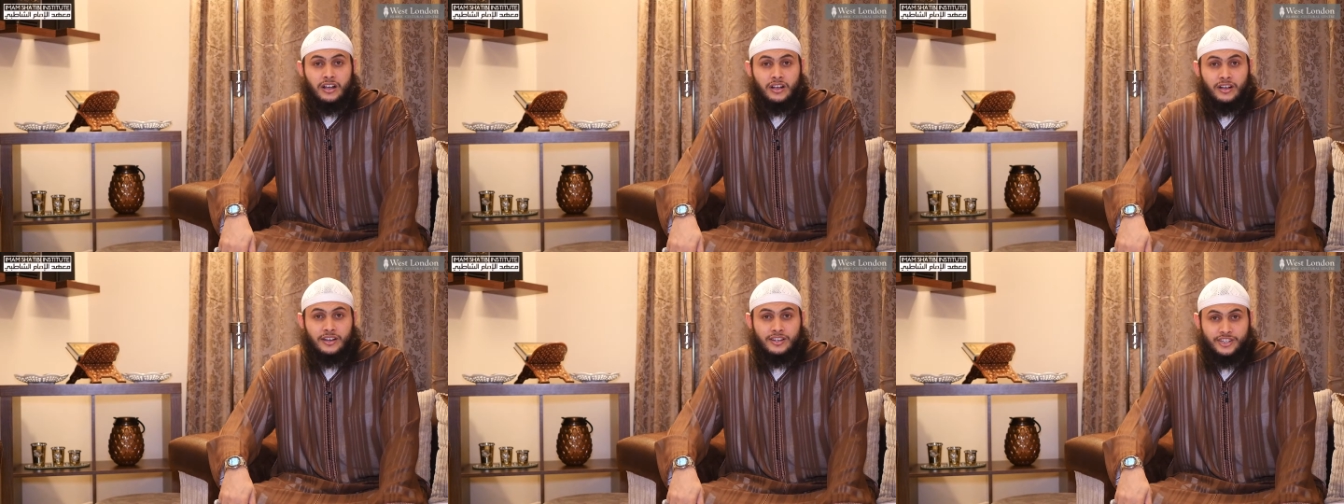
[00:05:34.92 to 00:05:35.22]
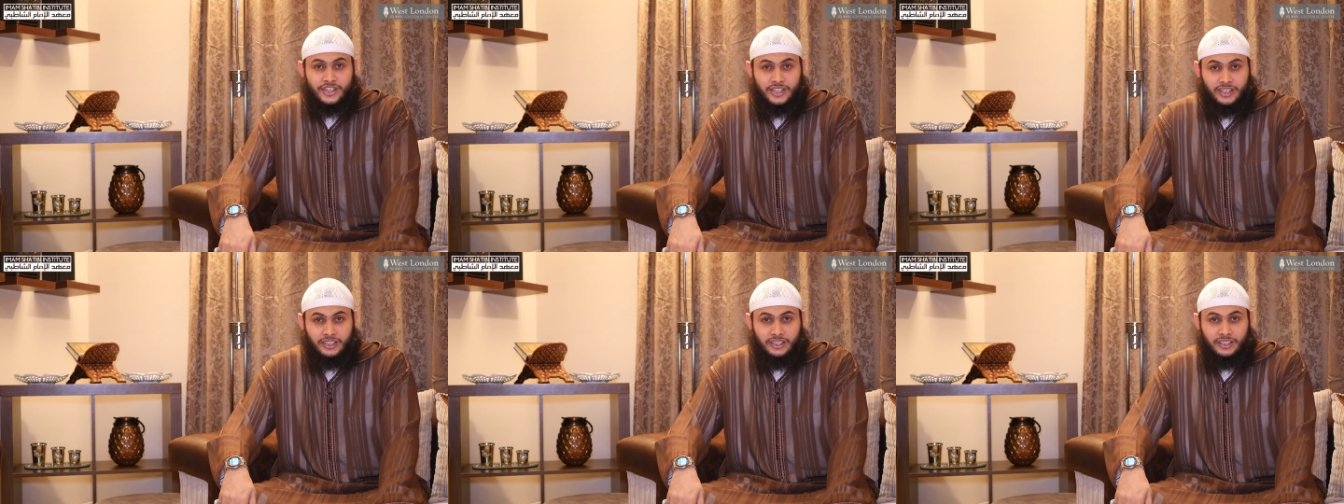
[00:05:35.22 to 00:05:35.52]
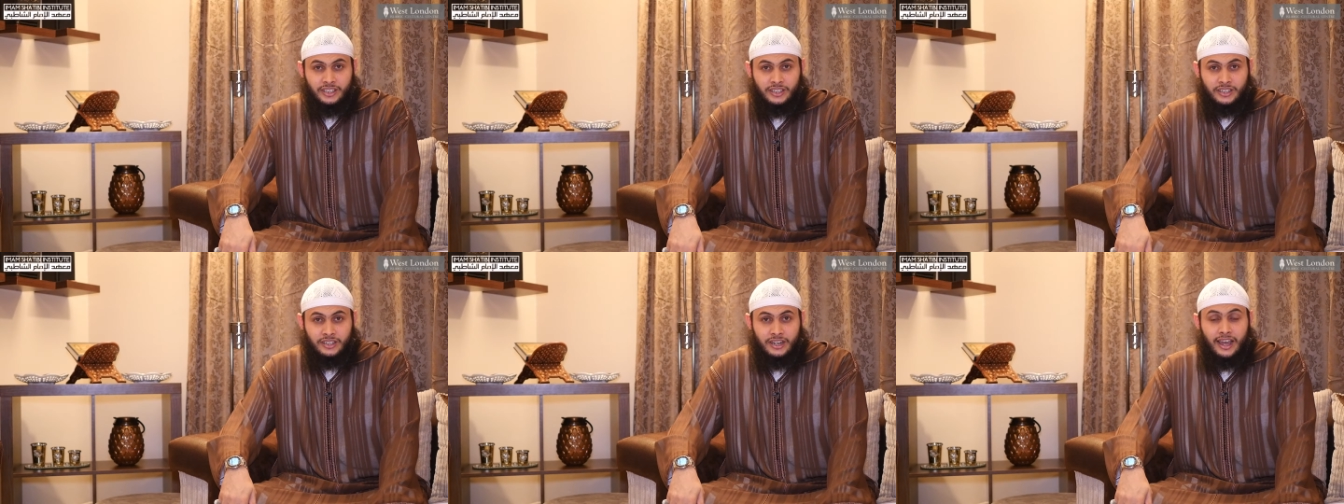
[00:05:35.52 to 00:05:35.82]

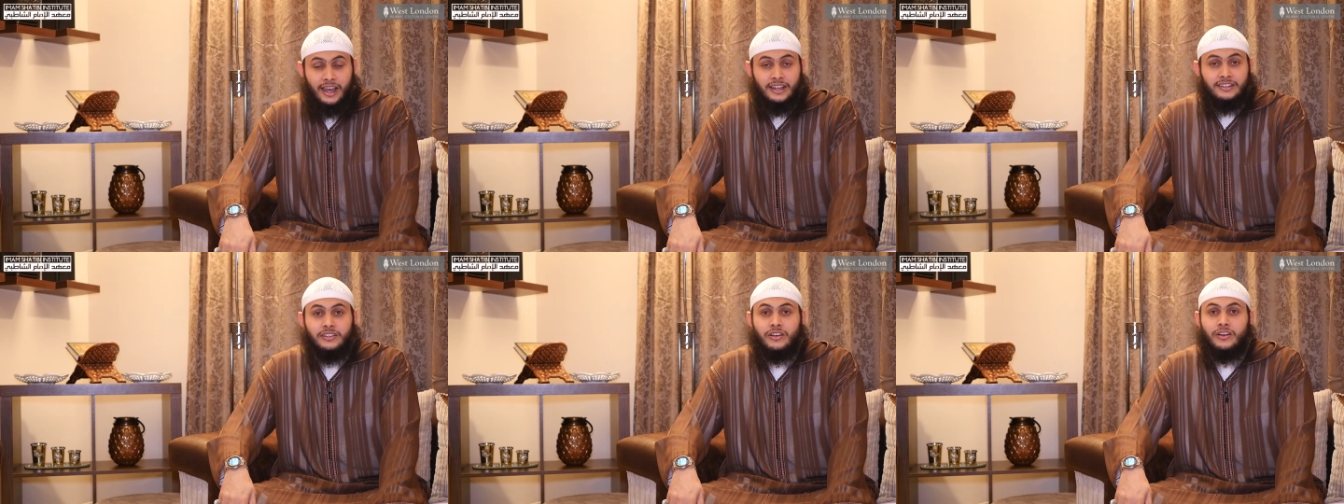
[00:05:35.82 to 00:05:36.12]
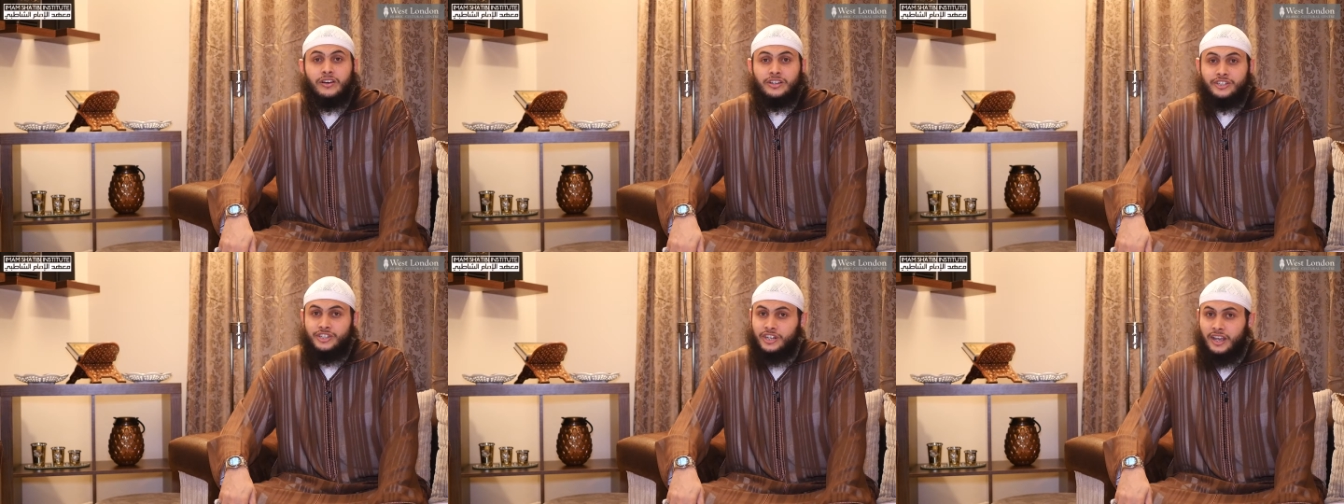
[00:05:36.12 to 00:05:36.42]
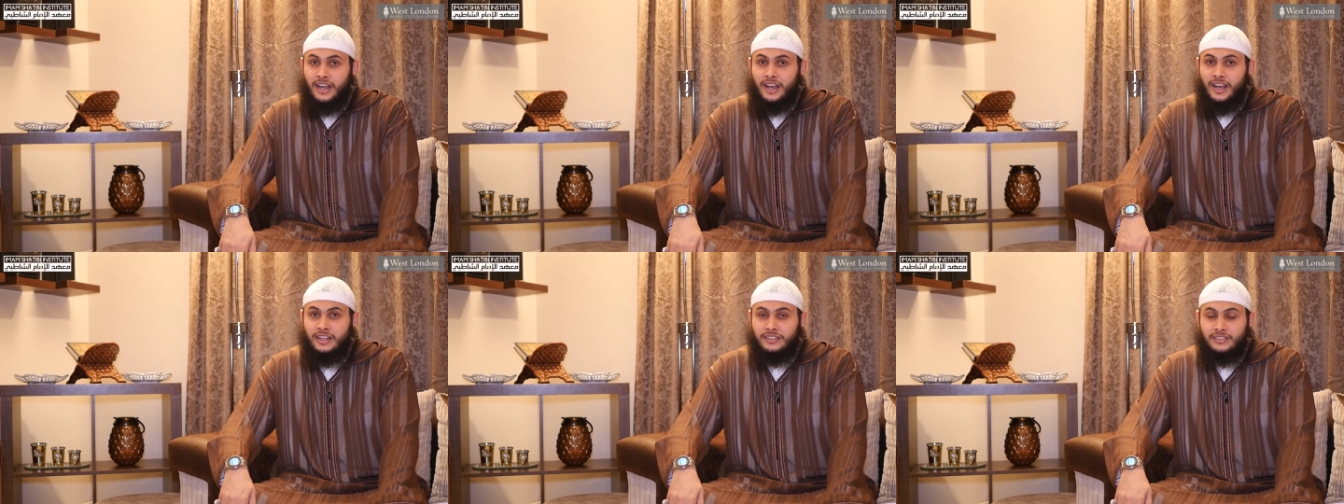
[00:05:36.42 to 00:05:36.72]
khashi'een and
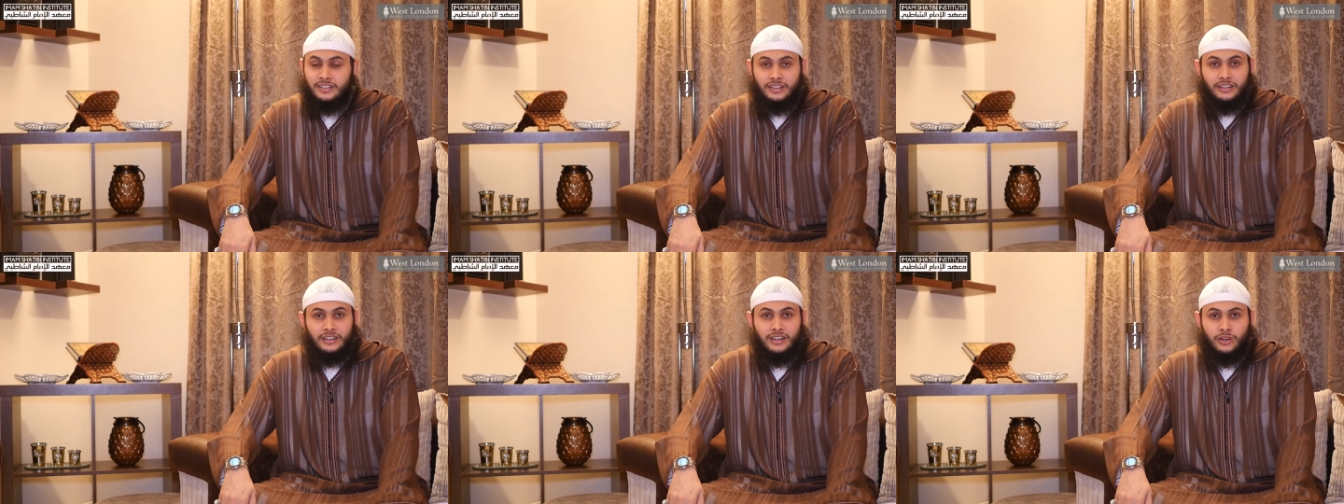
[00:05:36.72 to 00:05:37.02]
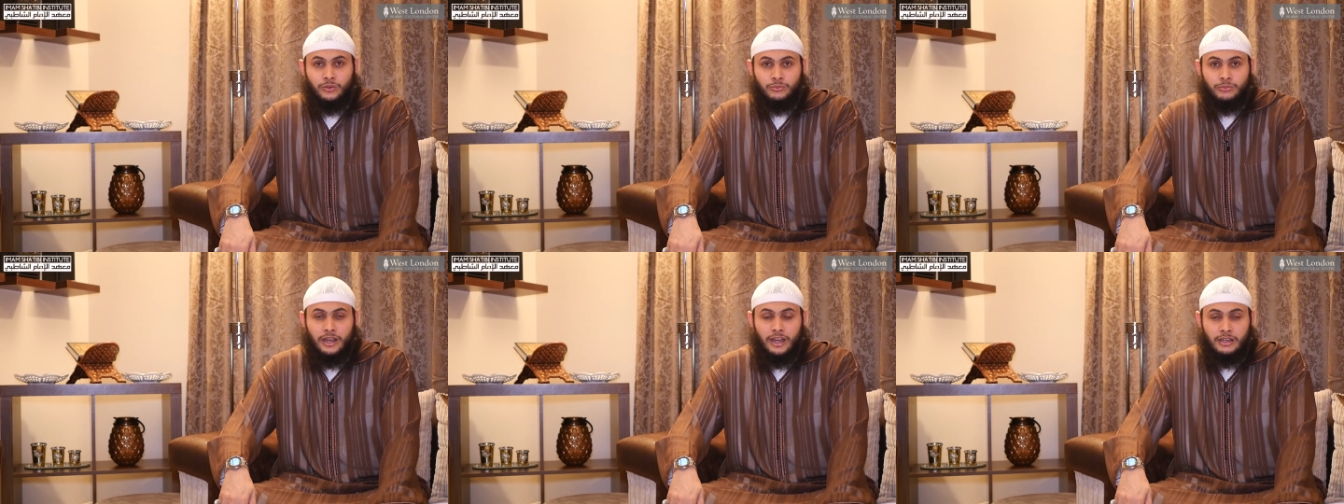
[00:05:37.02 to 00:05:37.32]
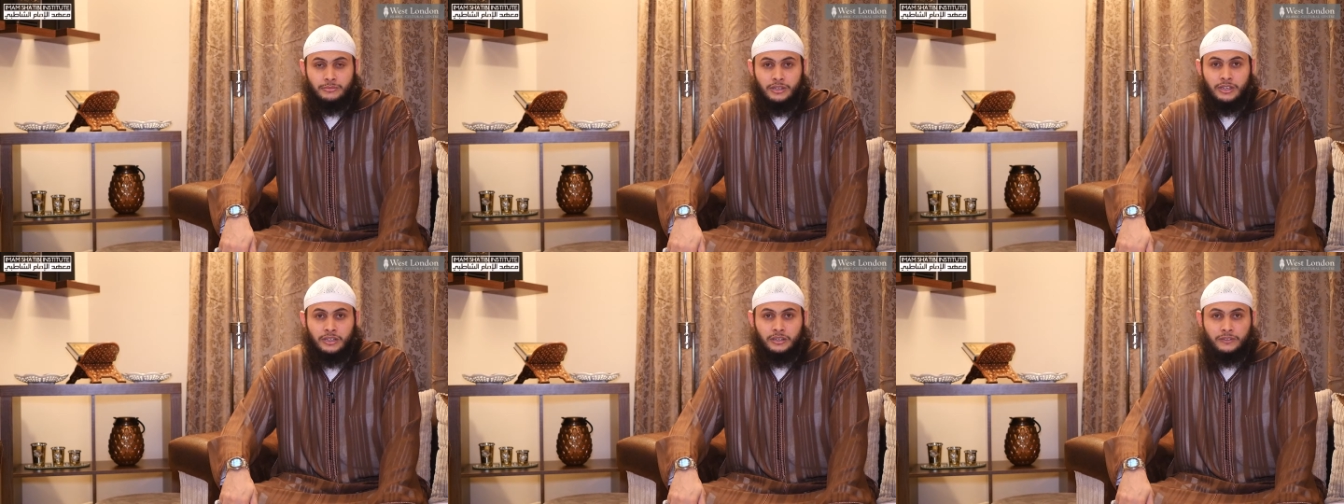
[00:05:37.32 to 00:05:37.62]
khashi'at.
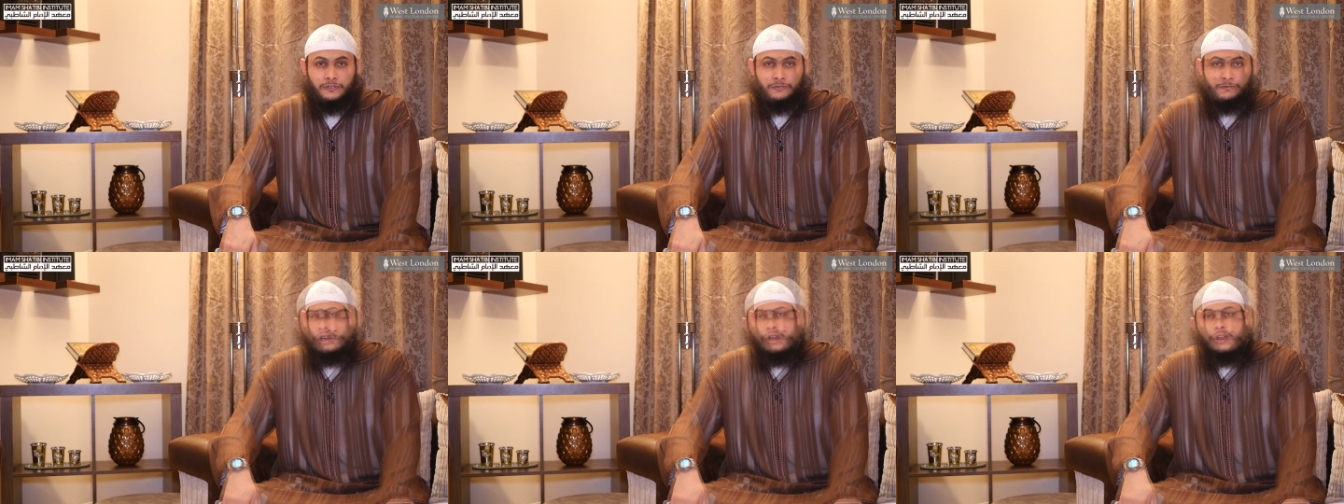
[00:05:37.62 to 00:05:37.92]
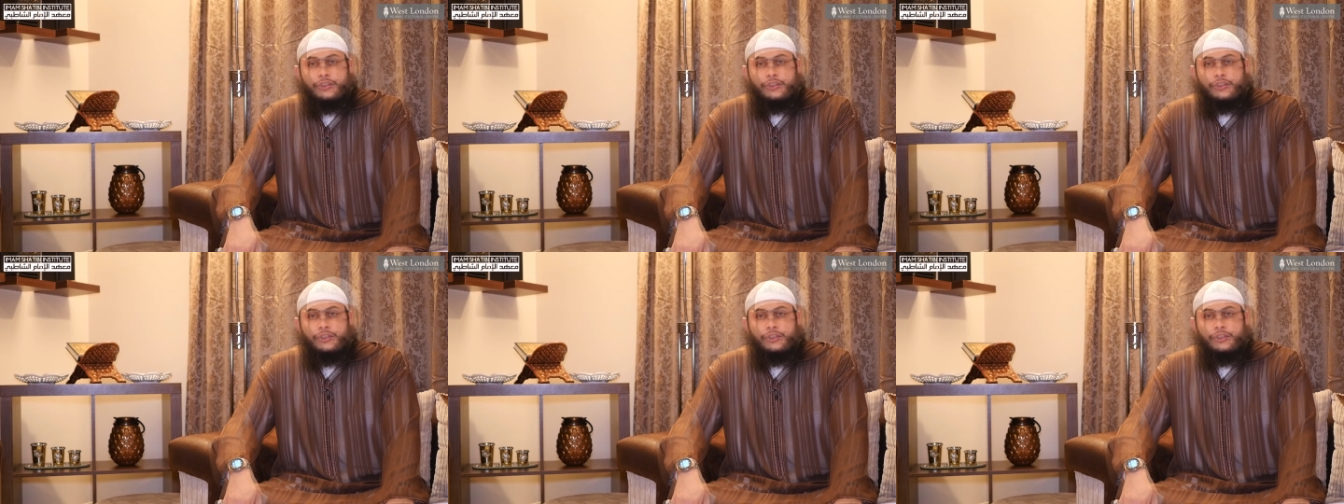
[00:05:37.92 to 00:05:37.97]
Allahumma ameen.